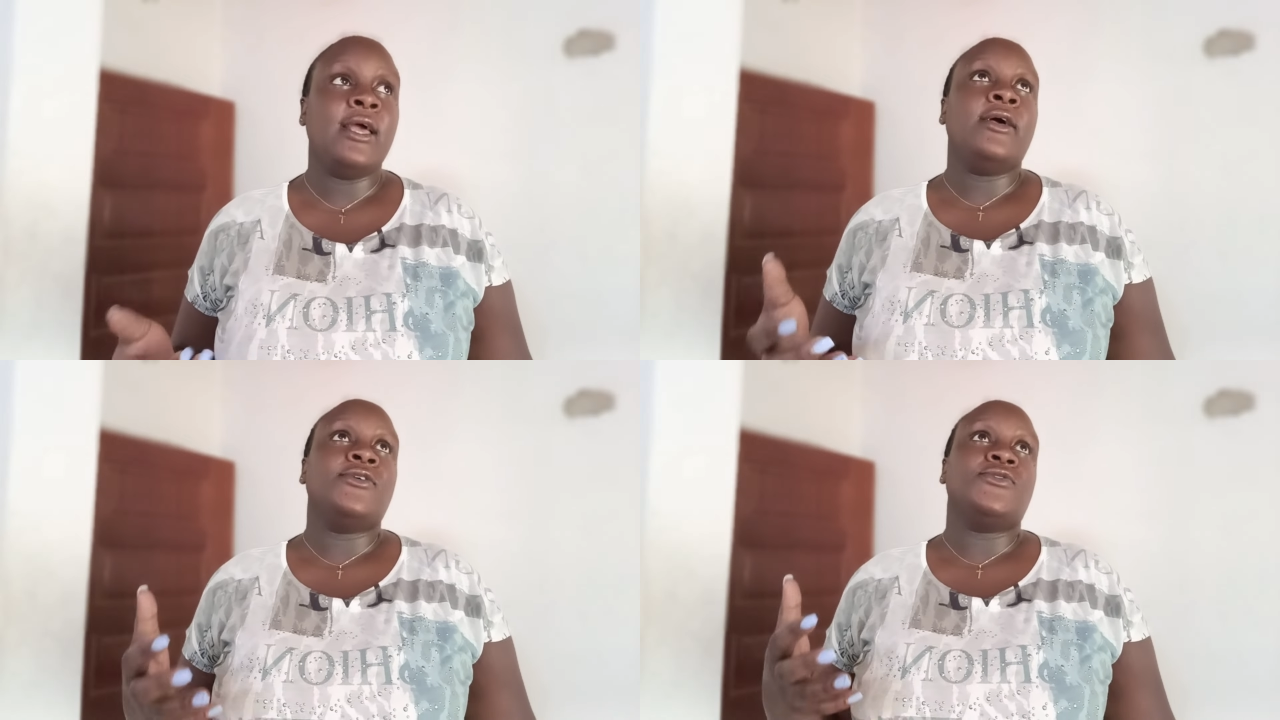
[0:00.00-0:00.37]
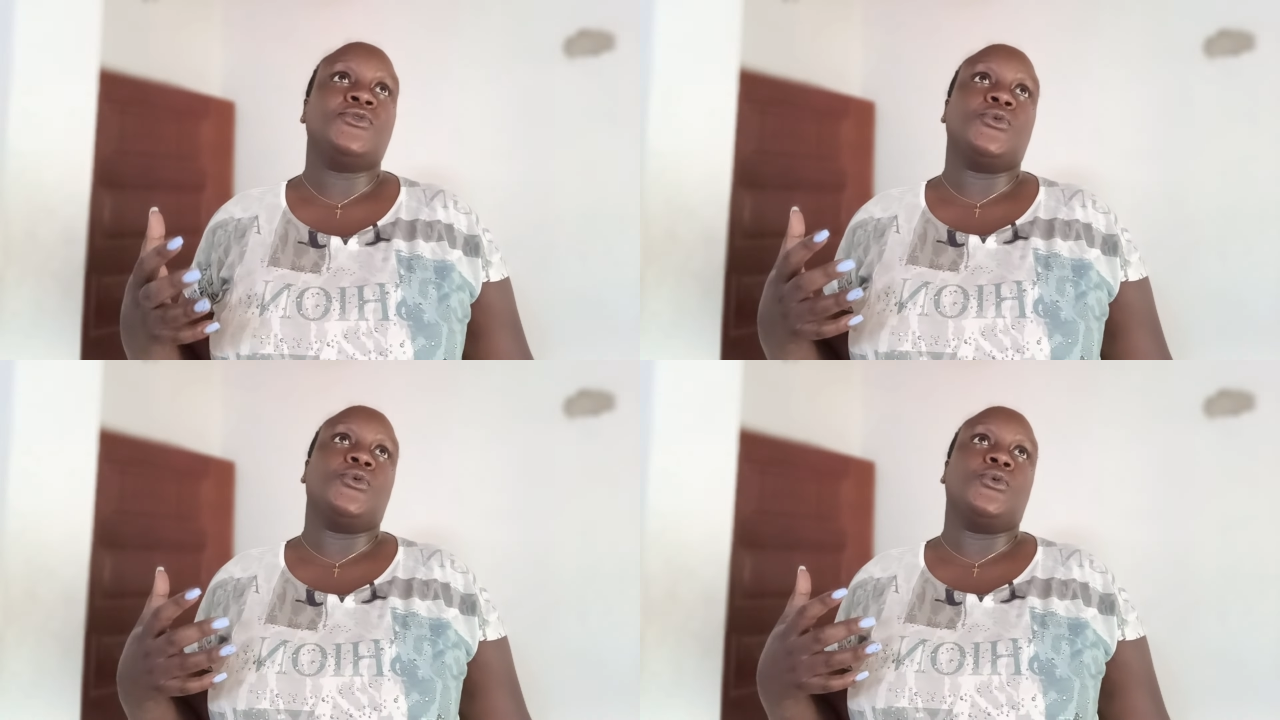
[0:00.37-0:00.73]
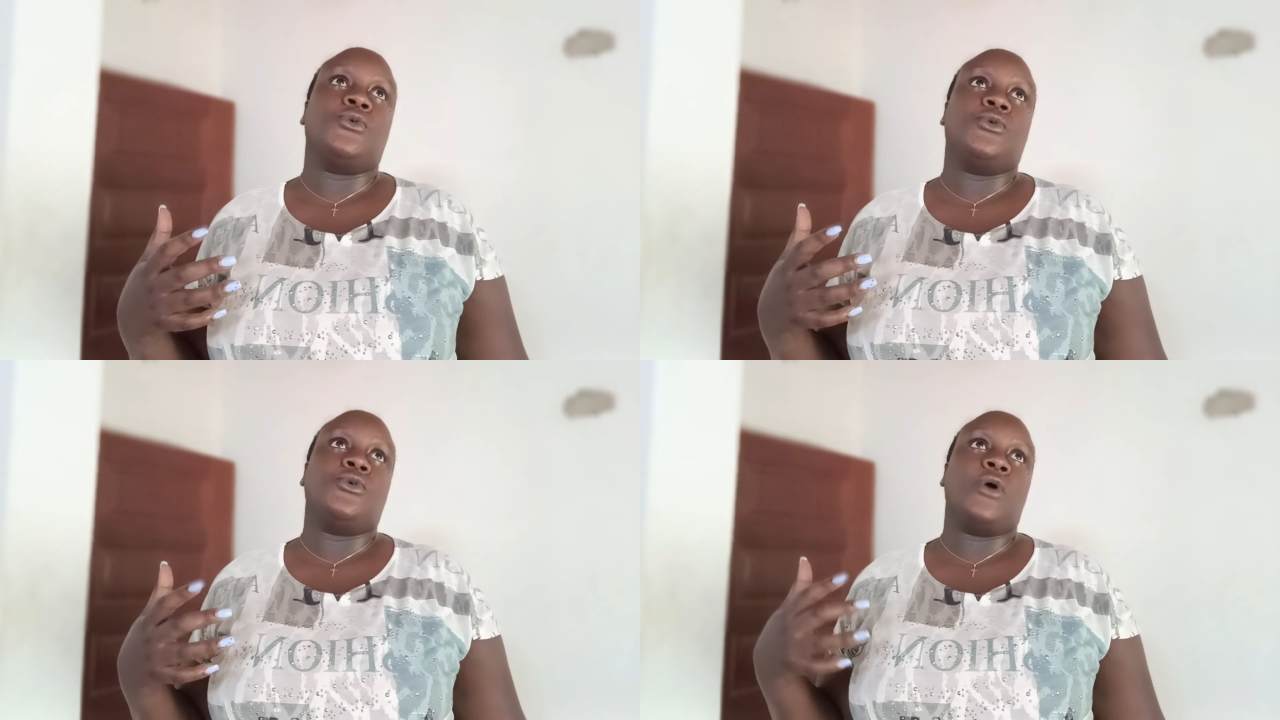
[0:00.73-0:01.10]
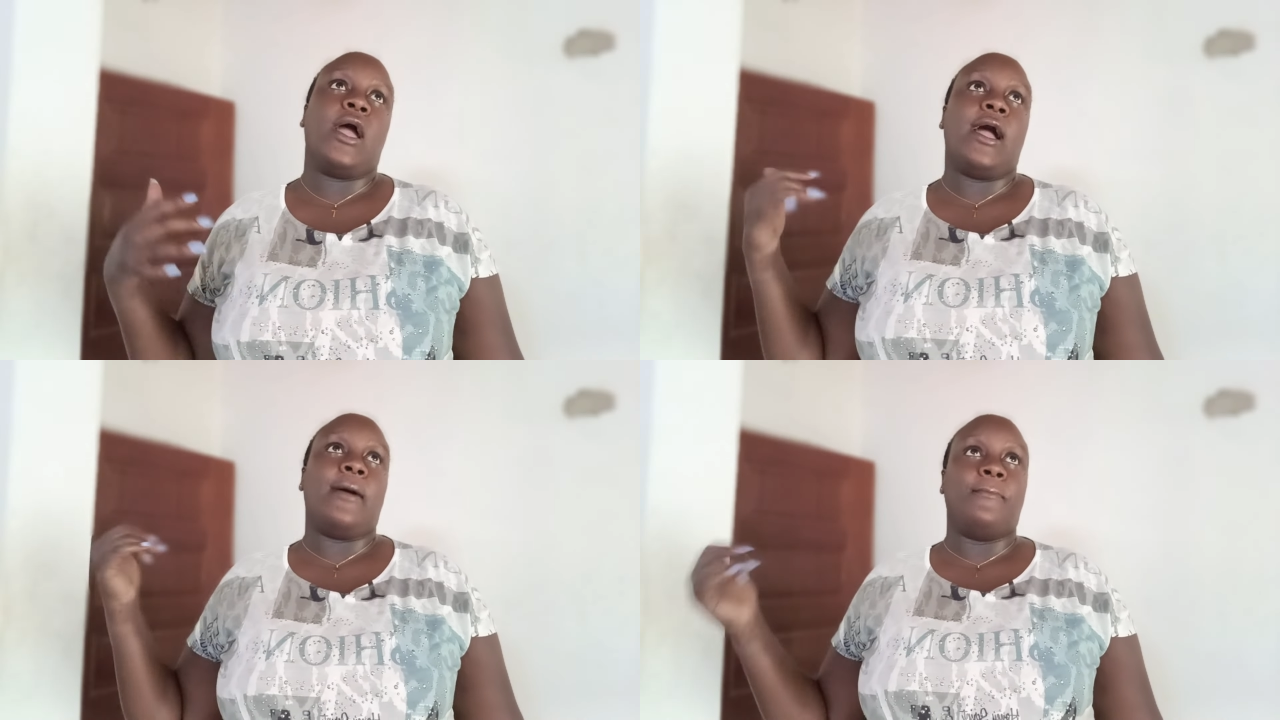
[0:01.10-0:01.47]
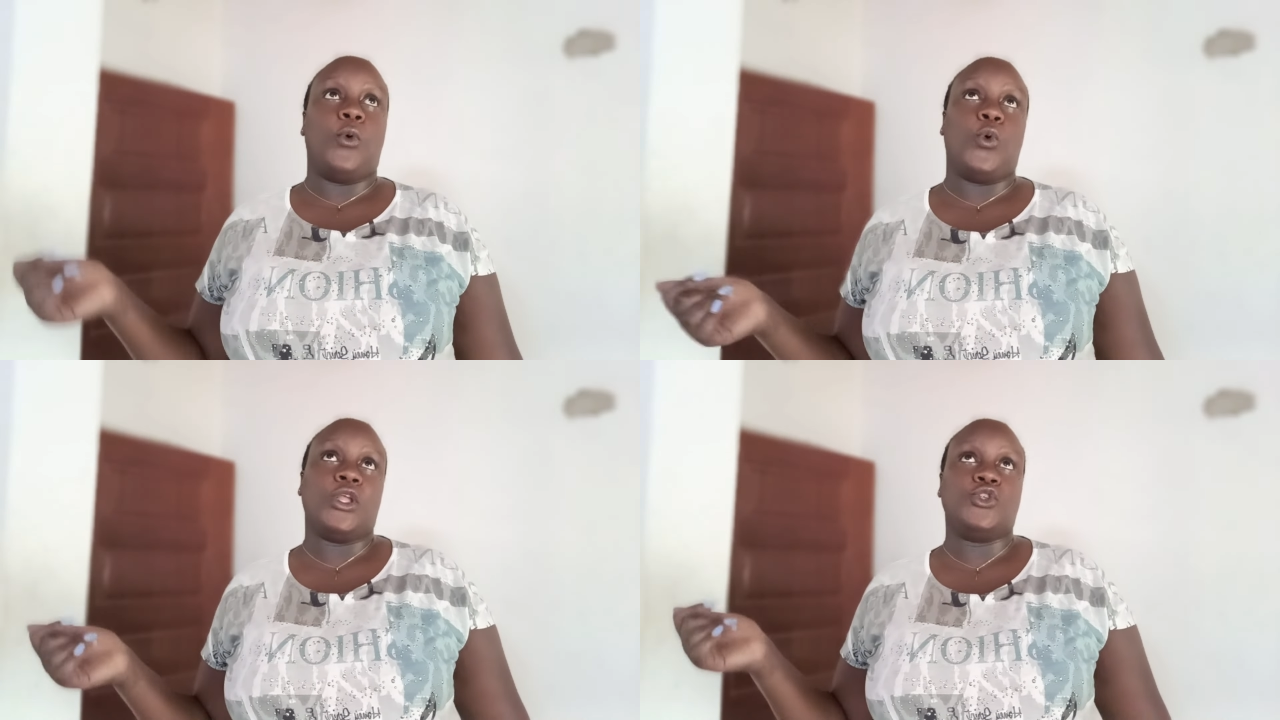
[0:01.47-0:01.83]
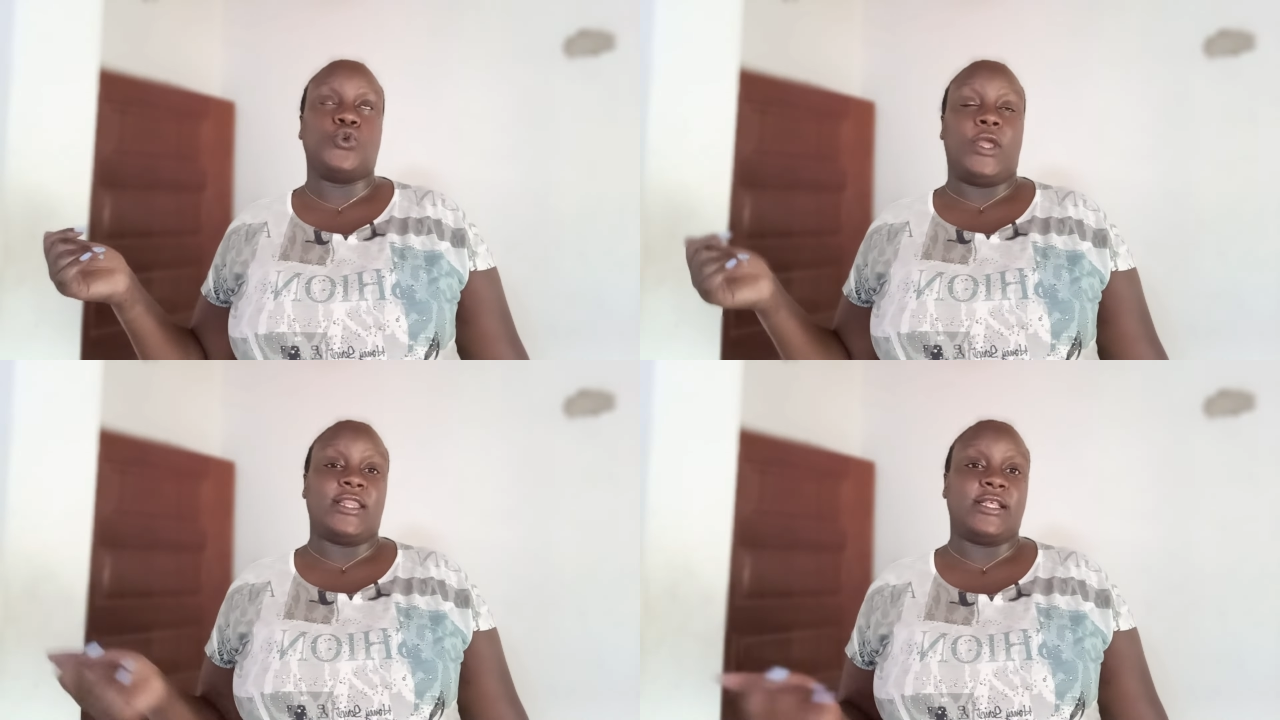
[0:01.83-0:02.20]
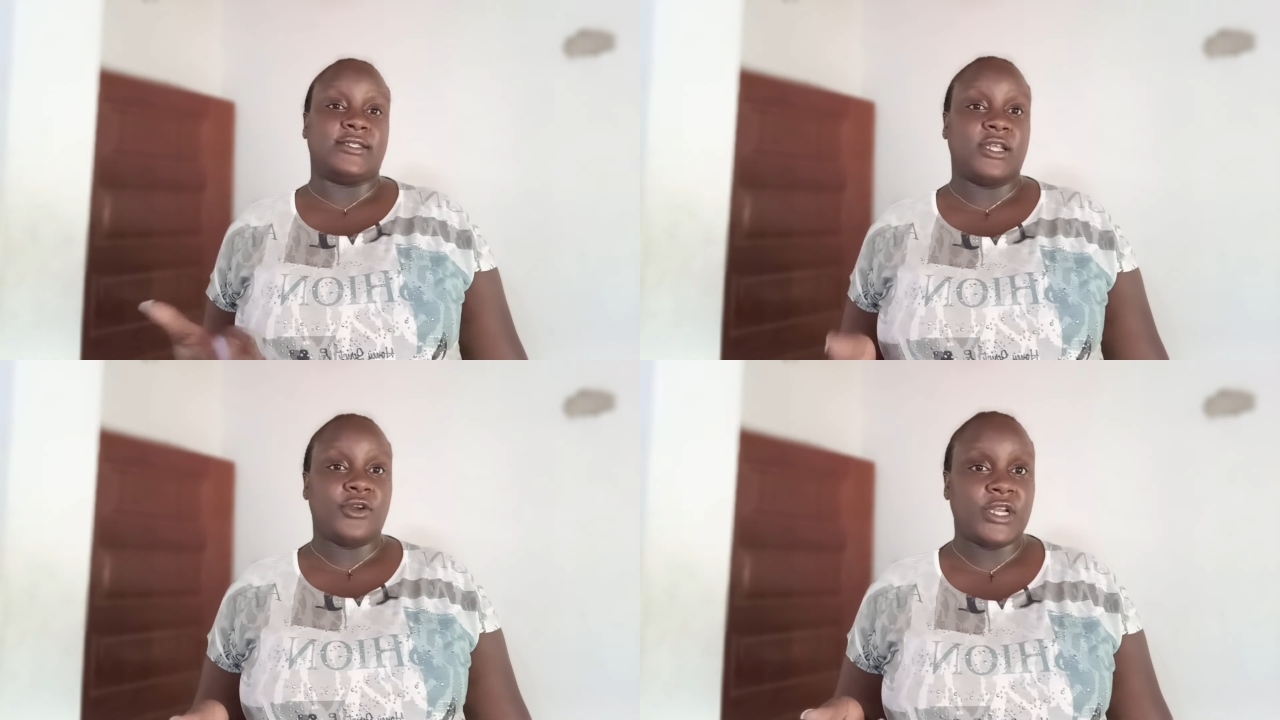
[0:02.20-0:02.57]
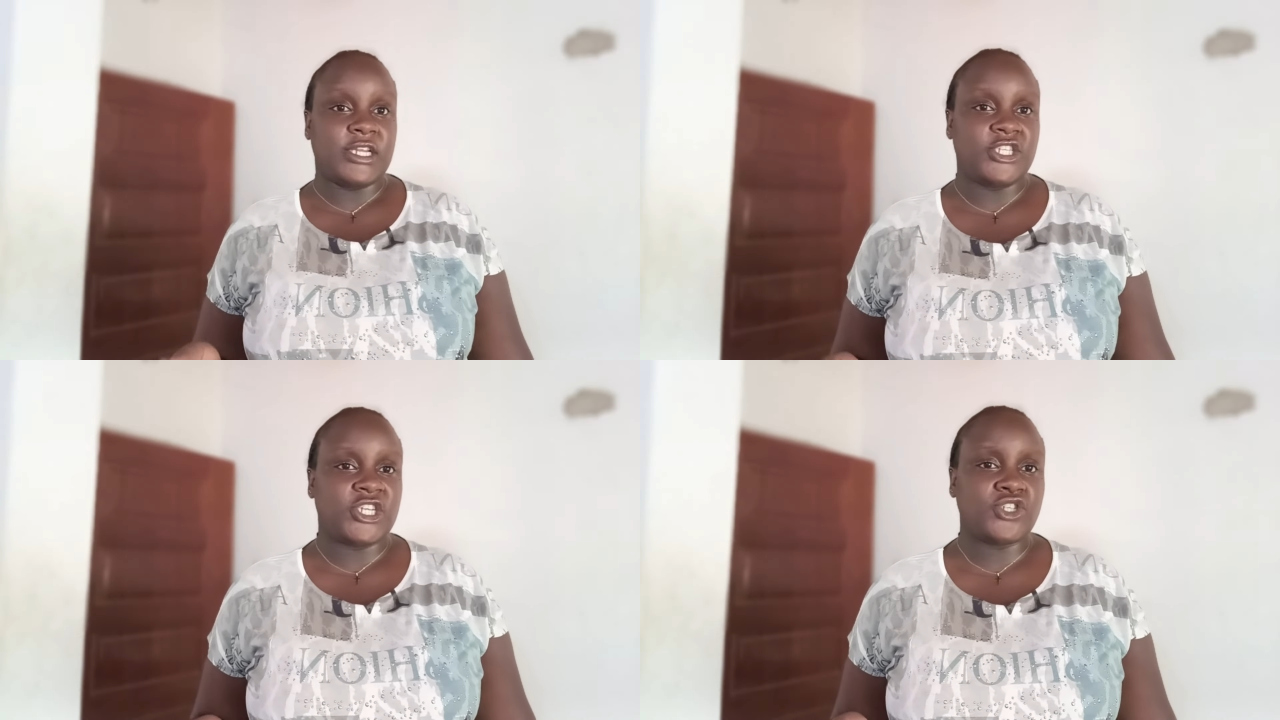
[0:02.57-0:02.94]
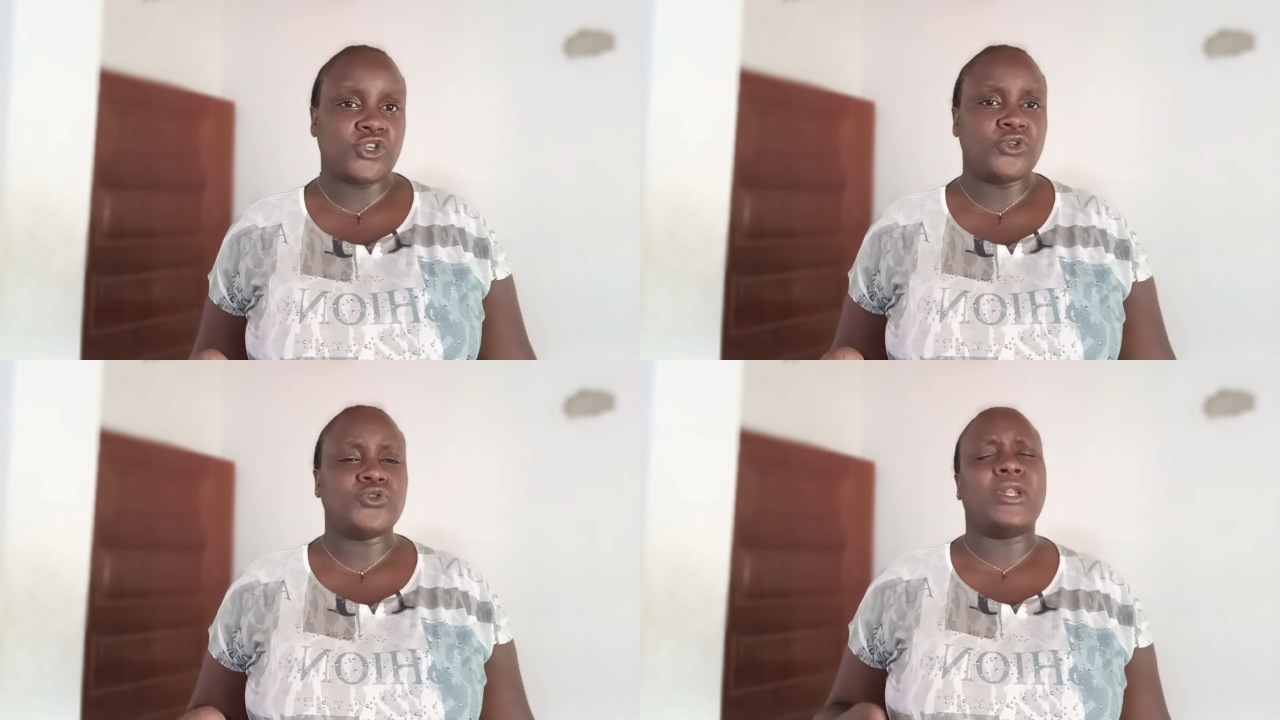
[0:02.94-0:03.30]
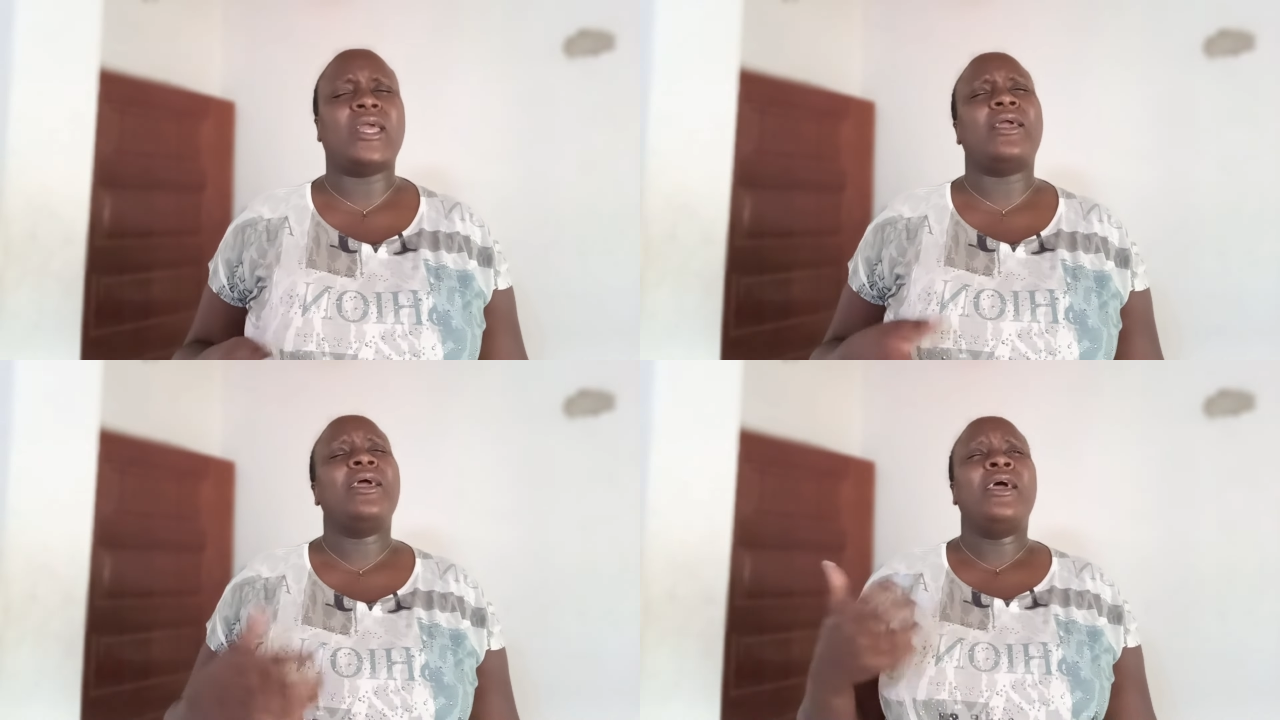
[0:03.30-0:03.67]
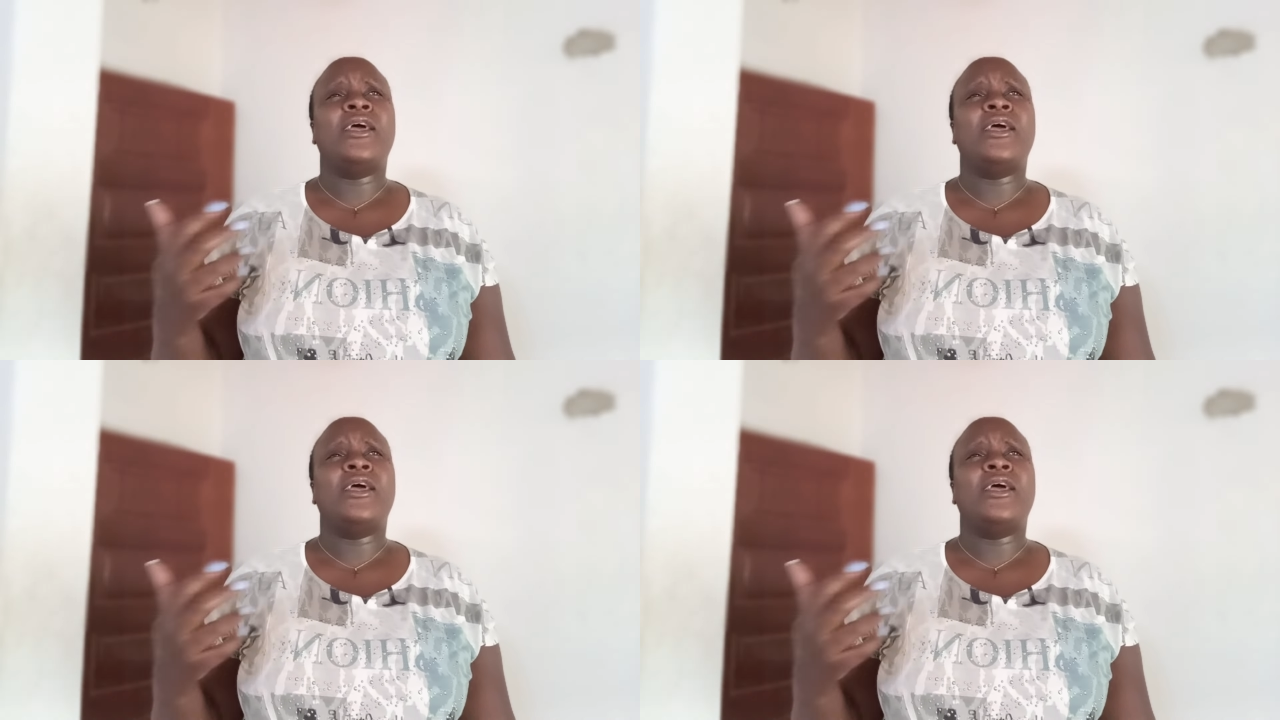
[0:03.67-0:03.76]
So I'm going to get the steroid injection today,